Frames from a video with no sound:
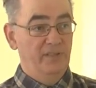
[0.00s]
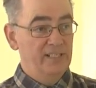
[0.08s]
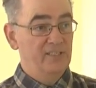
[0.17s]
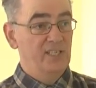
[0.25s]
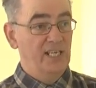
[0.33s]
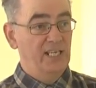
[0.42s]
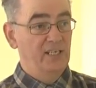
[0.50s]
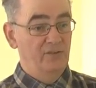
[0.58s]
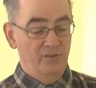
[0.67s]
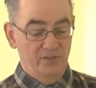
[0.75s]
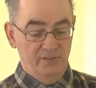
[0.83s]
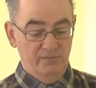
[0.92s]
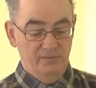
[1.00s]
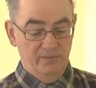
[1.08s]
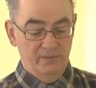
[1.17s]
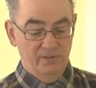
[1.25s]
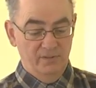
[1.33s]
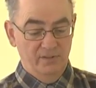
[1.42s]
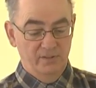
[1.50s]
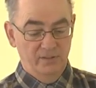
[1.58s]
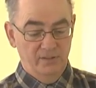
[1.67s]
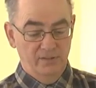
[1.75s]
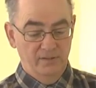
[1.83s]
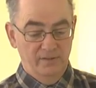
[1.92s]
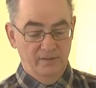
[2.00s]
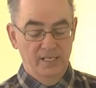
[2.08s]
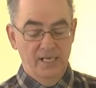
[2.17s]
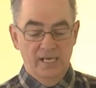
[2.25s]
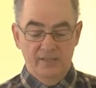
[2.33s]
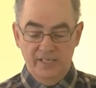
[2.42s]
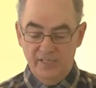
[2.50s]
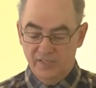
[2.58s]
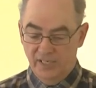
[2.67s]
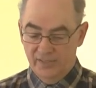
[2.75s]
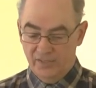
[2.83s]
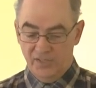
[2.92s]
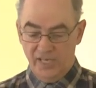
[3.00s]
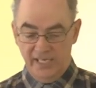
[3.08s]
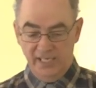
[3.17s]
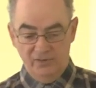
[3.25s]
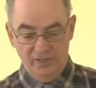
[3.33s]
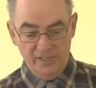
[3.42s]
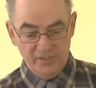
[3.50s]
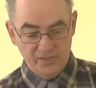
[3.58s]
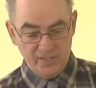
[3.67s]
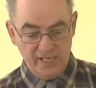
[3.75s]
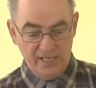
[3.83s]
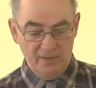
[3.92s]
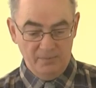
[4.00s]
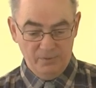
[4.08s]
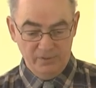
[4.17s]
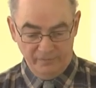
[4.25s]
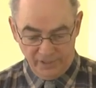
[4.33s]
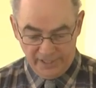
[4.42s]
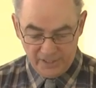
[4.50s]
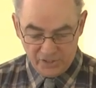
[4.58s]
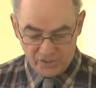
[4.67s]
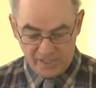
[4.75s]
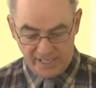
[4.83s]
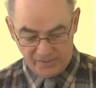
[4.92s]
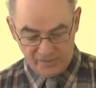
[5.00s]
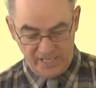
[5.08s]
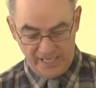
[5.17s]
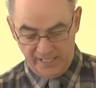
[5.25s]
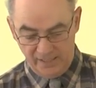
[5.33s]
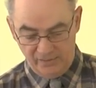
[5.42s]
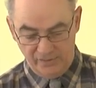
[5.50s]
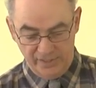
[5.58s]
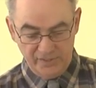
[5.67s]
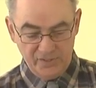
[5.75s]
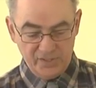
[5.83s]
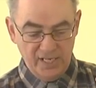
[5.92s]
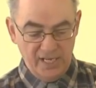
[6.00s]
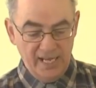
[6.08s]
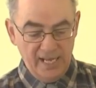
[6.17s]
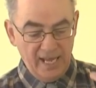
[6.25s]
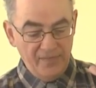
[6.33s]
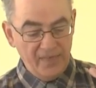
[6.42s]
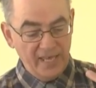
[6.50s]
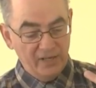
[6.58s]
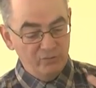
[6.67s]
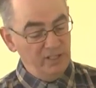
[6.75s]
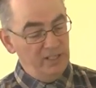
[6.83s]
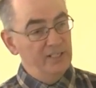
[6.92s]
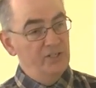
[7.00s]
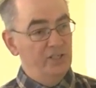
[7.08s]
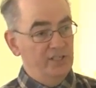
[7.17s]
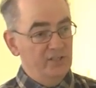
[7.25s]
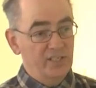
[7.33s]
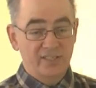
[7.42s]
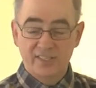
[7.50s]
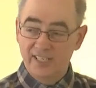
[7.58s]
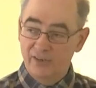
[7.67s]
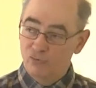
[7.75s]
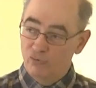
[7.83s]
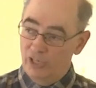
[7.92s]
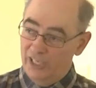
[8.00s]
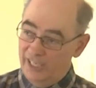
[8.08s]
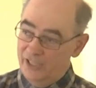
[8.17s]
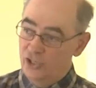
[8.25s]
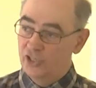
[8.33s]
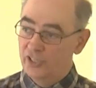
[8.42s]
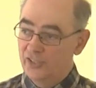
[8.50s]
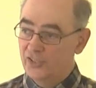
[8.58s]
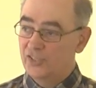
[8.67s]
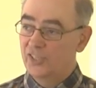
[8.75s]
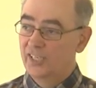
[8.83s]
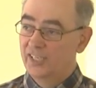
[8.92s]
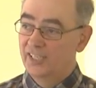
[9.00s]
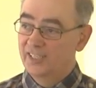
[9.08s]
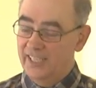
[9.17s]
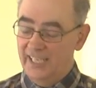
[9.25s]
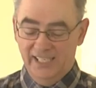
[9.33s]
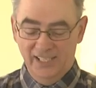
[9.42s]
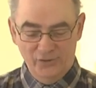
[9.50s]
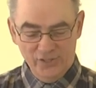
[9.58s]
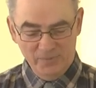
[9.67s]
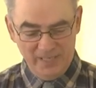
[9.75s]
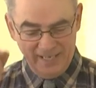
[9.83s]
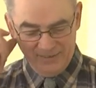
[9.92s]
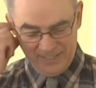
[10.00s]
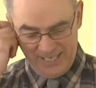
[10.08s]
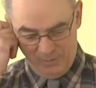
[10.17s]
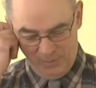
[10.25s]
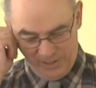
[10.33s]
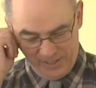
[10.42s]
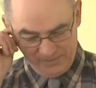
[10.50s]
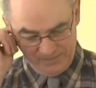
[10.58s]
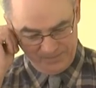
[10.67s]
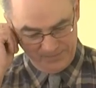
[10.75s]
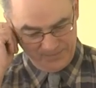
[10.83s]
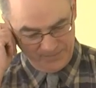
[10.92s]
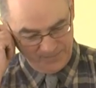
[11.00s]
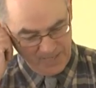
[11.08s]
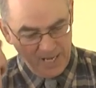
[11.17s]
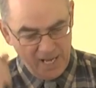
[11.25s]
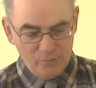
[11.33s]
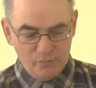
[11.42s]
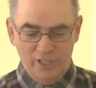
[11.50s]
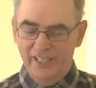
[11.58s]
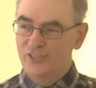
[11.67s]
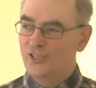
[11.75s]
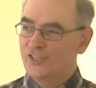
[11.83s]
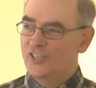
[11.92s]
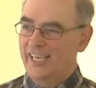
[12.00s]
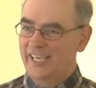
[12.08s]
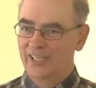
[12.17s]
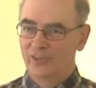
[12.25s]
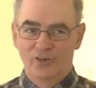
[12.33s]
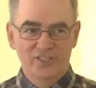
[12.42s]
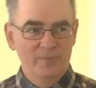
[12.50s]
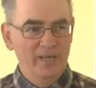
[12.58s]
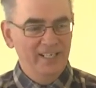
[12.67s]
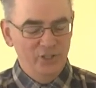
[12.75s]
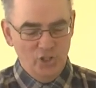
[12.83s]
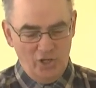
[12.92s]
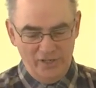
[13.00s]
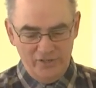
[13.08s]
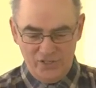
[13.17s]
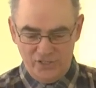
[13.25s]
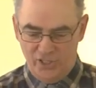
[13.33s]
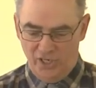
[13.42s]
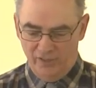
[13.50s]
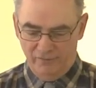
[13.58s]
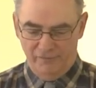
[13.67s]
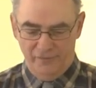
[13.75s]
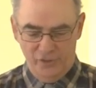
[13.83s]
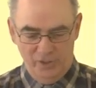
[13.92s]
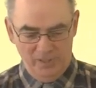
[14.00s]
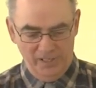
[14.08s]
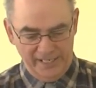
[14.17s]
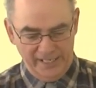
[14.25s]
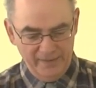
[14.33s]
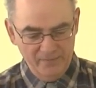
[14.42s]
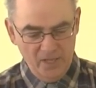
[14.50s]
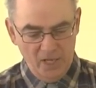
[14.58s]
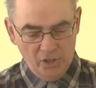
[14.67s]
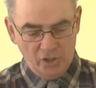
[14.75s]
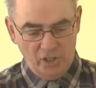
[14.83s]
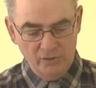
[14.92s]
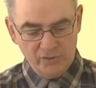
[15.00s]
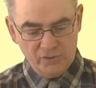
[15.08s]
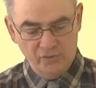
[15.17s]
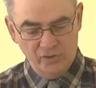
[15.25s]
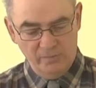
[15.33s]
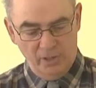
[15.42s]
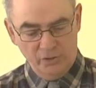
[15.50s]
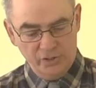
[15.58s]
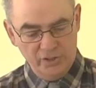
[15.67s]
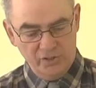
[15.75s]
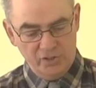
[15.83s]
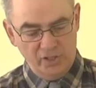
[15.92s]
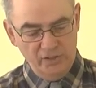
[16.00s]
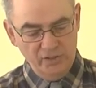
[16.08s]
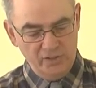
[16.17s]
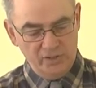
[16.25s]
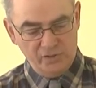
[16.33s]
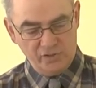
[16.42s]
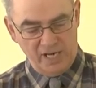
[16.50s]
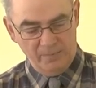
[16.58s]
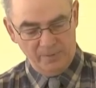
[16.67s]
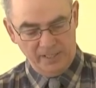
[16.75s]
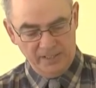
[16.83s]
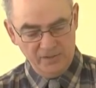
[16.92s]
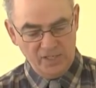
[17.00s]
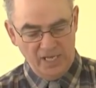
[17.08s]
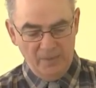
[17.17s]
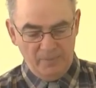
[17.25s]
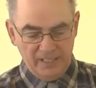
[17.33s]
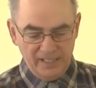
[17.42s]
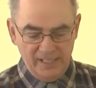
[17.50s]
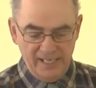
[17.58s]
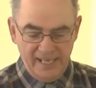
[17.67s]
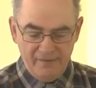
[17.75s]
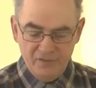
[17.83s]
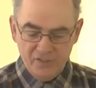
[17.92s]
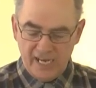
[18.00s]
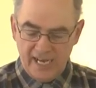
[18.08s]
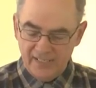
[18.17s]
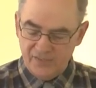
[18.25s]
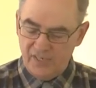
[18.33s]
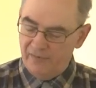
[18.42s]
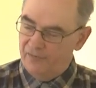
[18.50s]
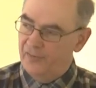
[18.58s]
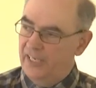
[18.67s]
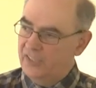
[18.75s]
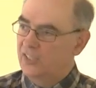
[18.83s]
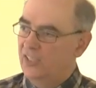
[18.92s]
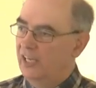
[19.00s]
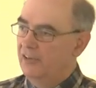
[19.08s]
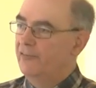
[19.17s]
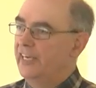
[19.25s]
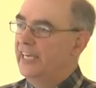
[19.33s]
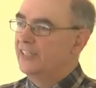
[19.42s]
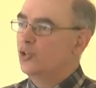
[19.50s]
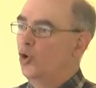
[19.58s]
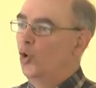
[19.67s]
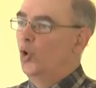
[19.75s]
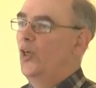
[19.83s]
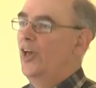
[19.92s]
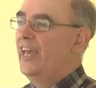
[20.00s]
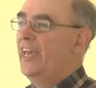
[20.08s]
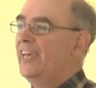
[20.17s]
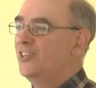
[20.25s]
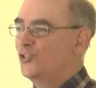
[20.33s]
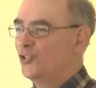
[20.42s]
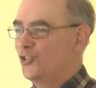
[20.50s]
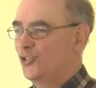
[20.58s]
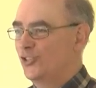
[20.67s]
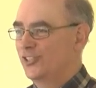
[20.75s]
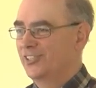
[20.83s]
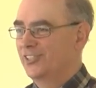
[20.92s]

That's secularism. These guys are secularists, they are privileged, they are secularists, and they are religious. This is a religious secularism. Now, how does that work? Religious secularism acknowledges God verbally, goes through the motions, dons the trappings, but lives as if this life is all there is.